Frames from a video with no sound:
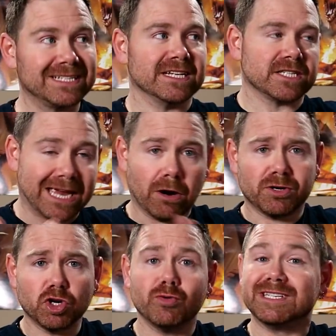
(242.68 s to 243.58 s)
instance, a
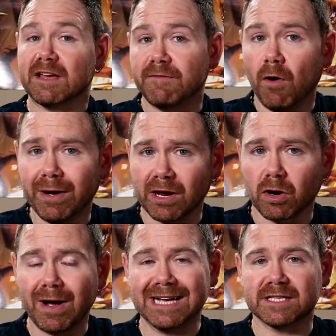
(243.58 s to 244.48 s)
character who is a folk
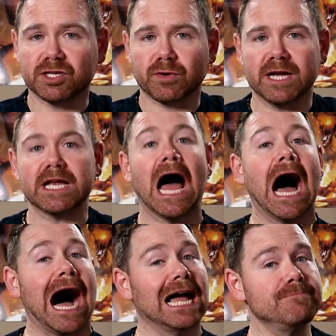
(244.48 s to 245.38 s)
hero has the trait,
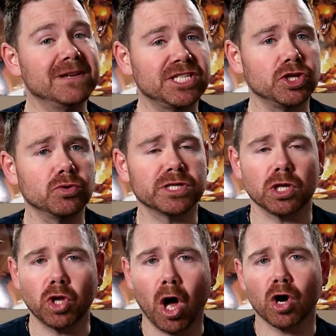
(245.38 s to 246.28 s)
I misuse
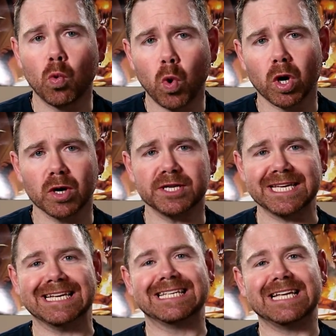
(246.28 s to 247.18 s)
long words
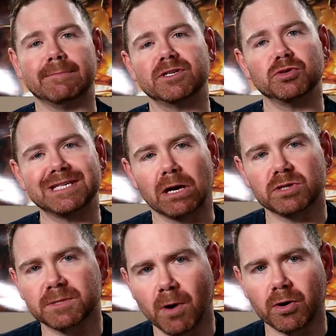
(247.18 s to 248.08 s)
in an attempt to
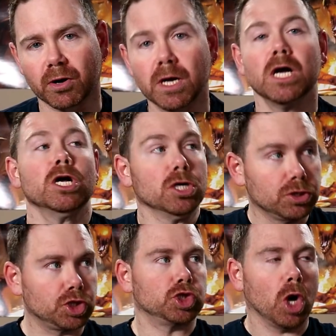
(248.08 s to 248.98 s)
sound smarter.
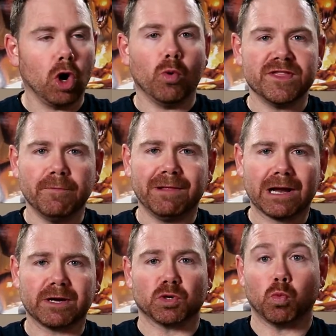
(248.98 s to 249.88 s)
So when the
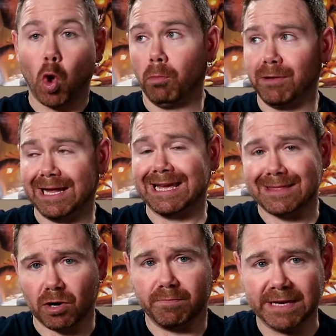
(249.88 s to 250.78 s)
player is role-playing
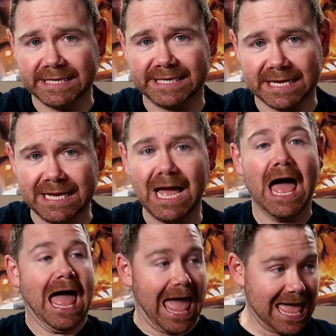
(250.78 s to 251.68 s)
their PC,
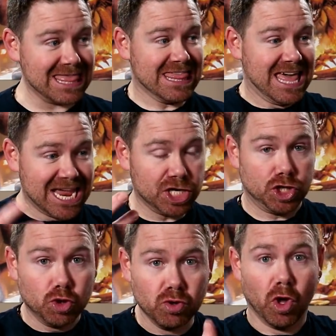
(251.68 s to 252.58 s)
and they
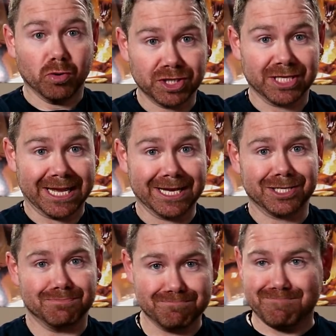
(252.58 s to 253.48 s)
do those
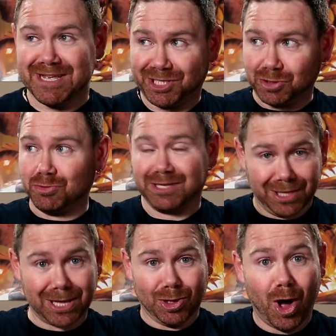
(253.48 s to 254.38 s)
things, misuse
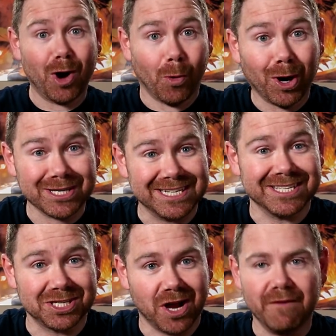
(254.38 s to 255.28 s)
like long words
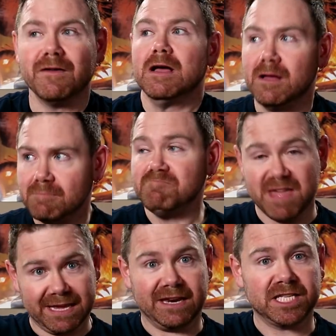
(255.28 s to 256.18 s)
and stuff, they get